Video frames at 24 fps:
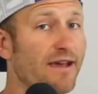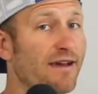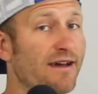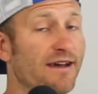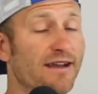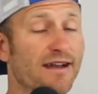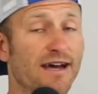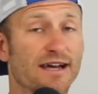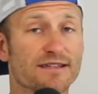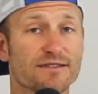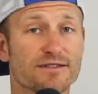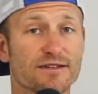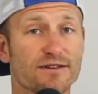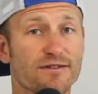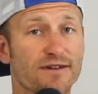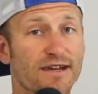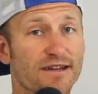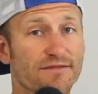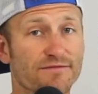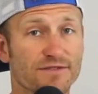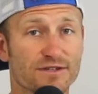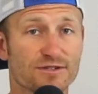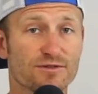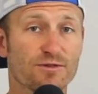Renato
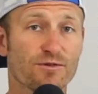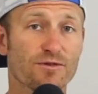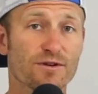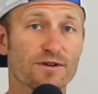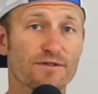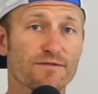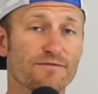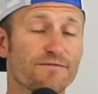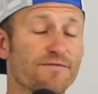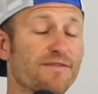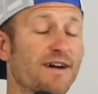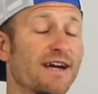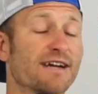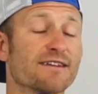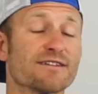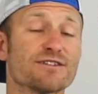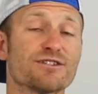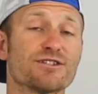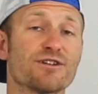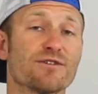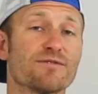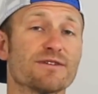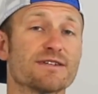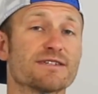and Vitor finally
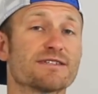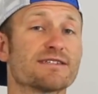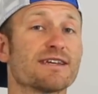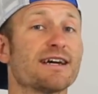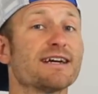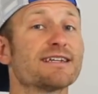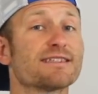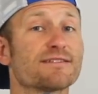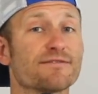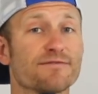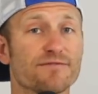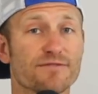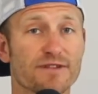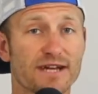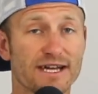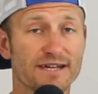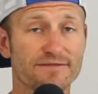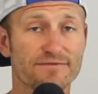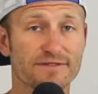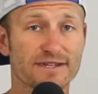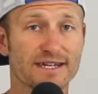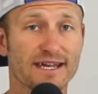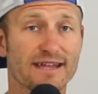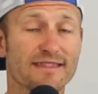showing signs of
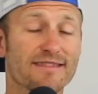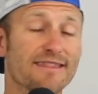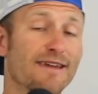life again.